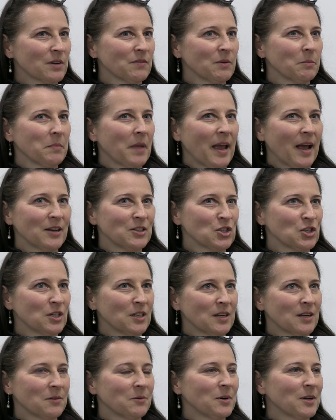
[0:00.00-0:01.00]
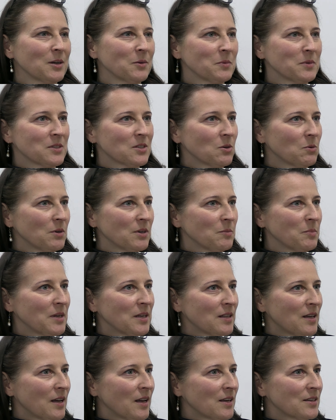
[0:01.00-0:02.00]
of imagining what it was going to be
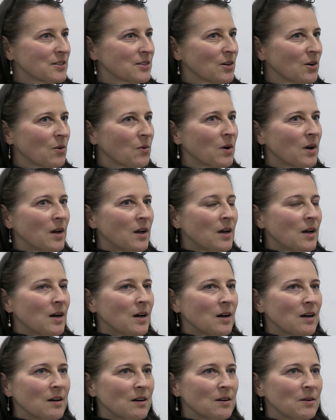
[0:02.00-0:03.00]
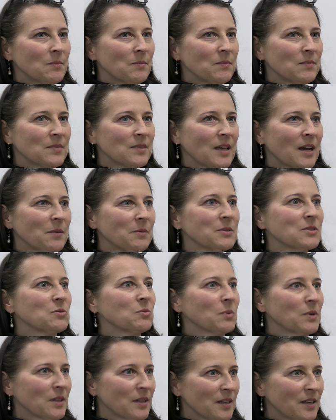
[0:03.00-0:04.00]
like. So that was
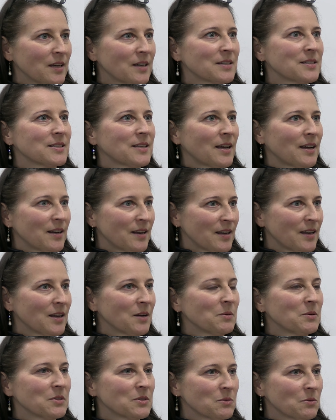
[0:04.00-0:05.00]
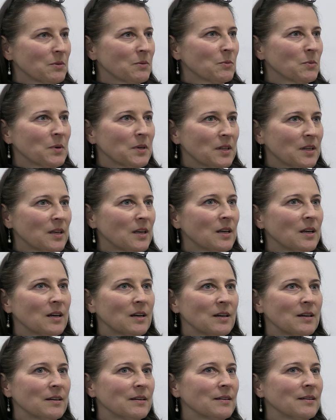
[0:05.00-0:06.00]
really exciting. It was really
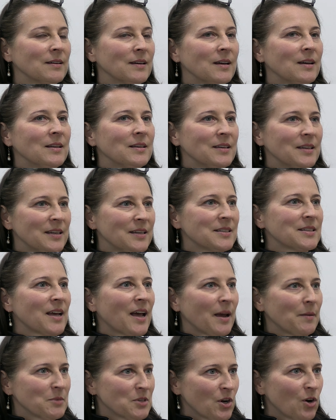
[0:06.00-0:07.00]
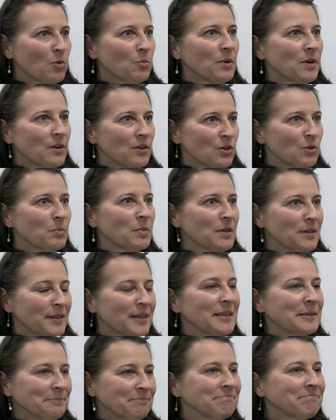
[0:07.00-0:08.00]
a neat time to open a new
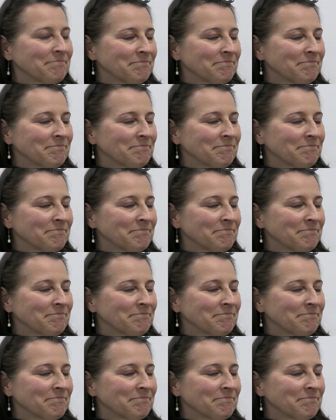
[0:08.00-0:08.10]
building.